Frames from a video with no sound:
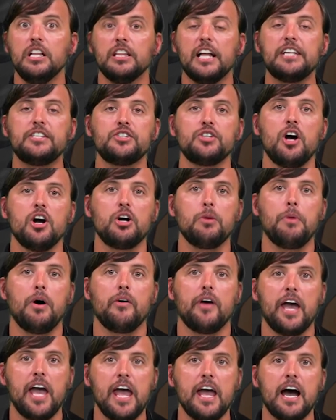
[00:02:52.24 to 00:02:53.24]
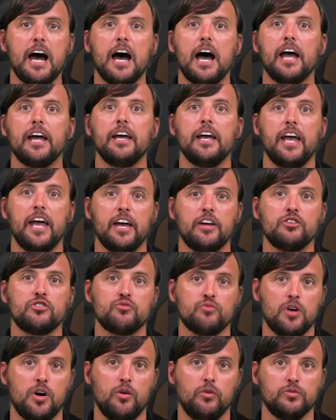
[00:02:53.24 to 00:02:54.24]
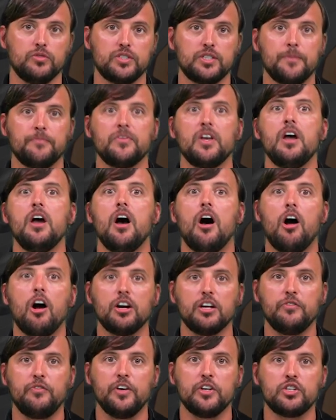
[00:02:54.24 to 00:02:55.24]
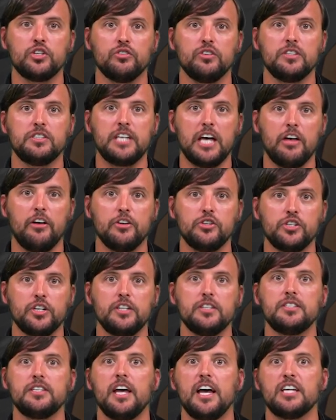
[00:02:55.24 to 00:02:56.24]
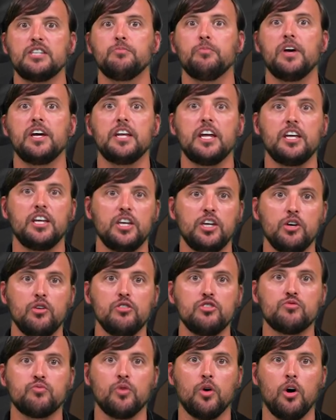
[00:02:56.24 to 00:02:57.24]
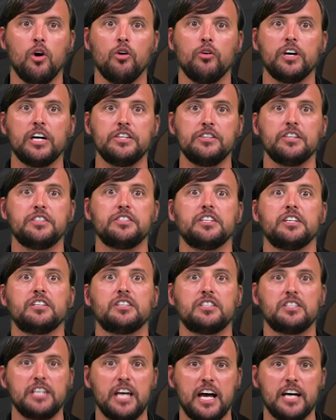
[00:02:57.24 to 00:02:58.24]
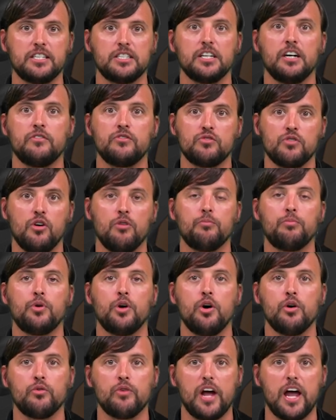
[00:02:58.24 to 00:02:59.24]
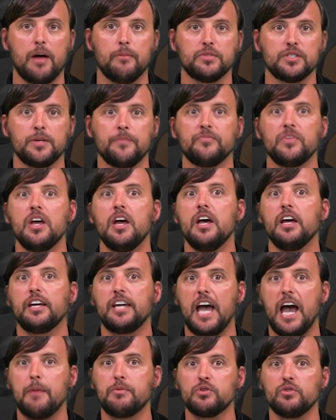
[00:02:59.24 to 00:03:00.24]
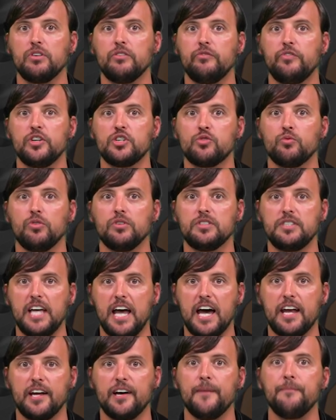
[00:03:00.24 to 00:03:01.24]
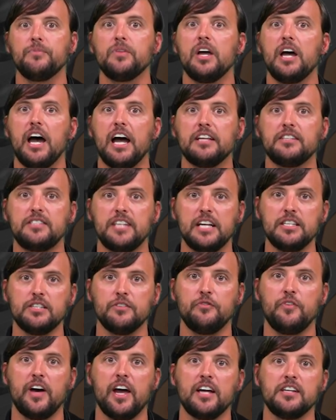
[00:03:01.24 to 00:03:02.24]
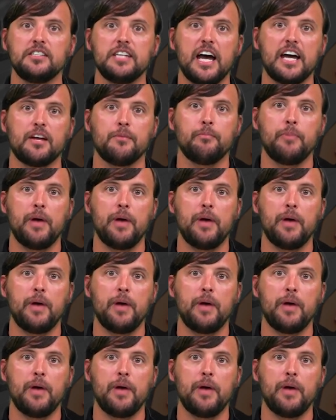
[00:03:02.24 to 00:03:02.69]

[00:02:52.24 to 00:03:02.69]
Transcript: Let's talk about AI and drones. Artificial intelligence has played a huge role in the success of drone programs, capturing visual data, identifying data